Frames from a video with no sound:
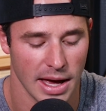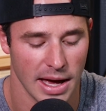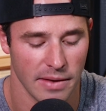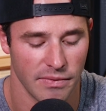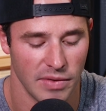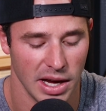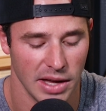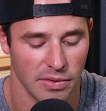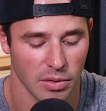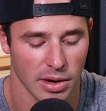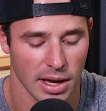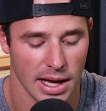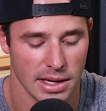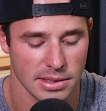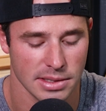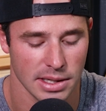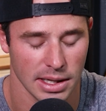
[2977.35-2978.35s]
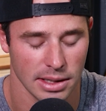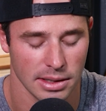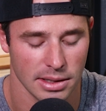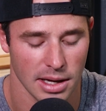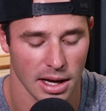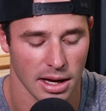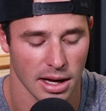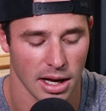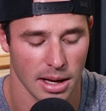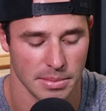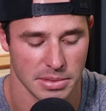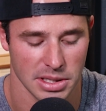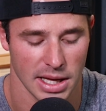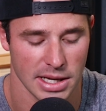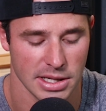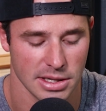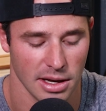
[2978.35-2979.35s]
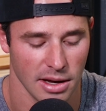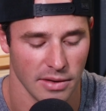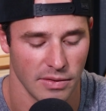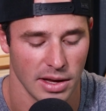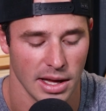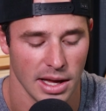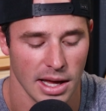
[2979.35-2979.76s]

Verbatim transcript: at faithfulcounseling.com slash huff.